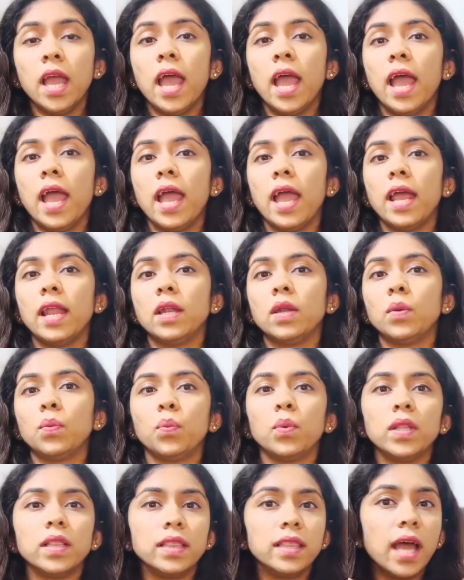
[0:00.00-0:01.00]
And
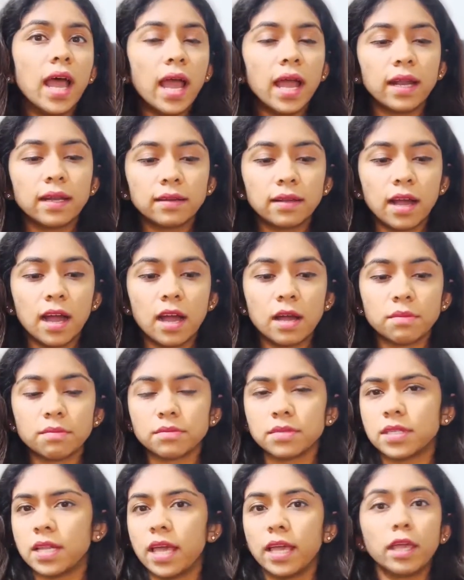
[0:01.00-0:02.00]
with that
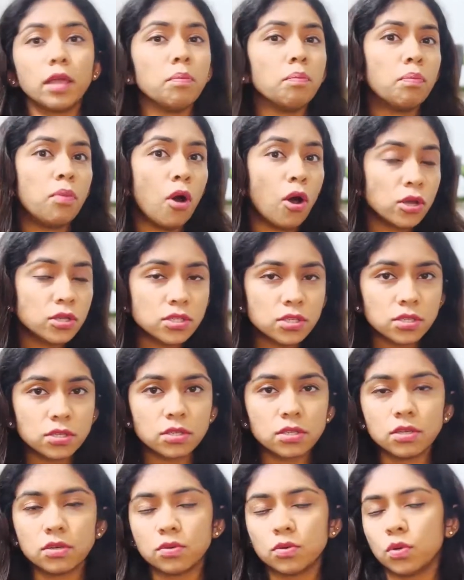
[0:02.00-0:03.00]
comes like imposter
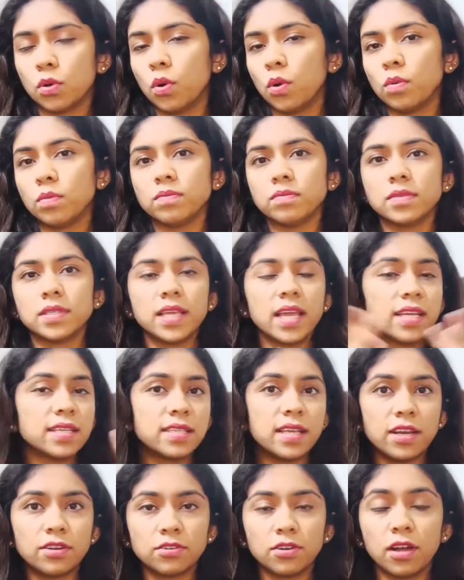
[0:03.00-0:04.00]
syndromes,
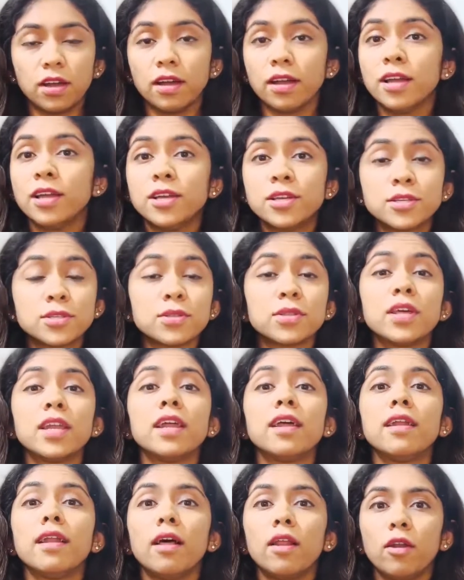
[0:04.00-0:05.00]
etc. So there
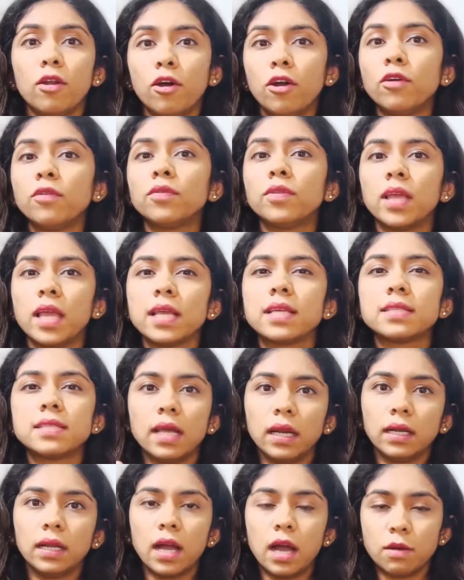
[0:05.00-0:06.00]
are a lot of things
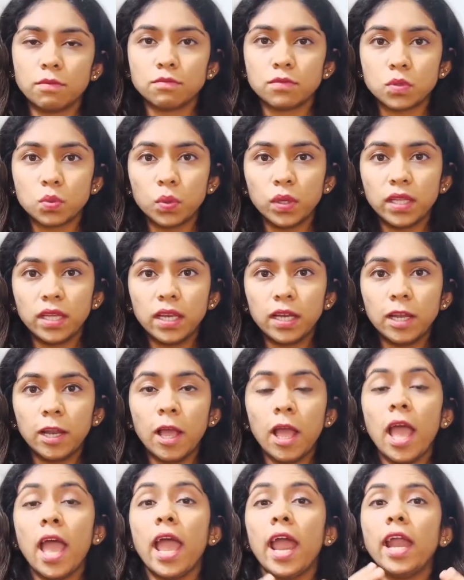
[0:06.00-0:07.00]
that comes with it.
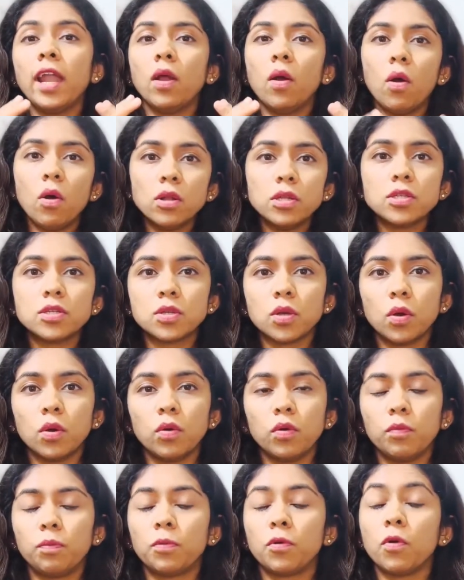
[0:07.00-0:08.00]
And
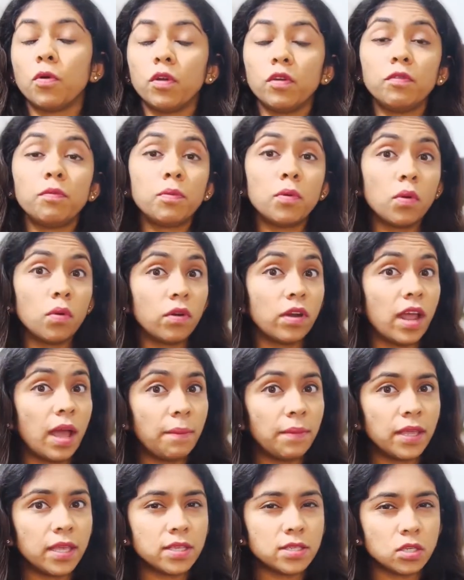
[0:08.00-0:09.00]
also, if
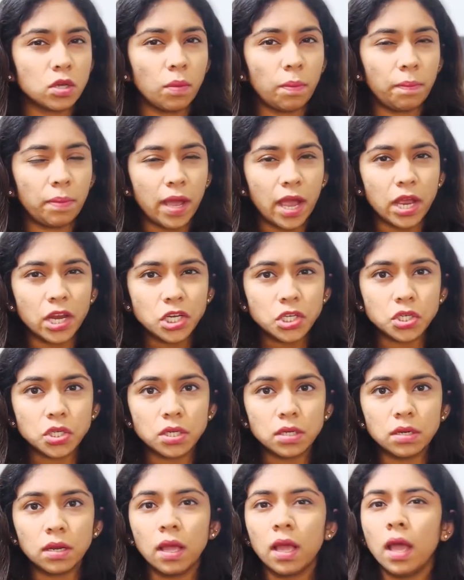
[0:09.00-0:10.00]
programming is your passion,